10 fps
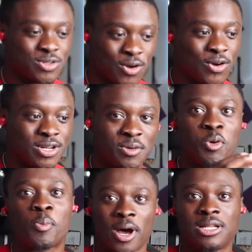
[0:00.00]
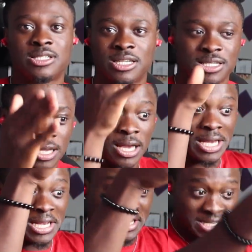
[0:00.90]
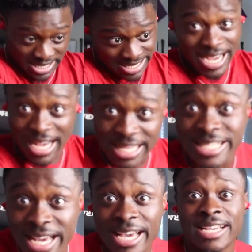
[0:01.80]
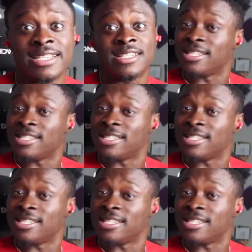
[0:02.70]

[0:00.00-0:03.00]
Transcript: So Hiphopologist, you know what I'm saying?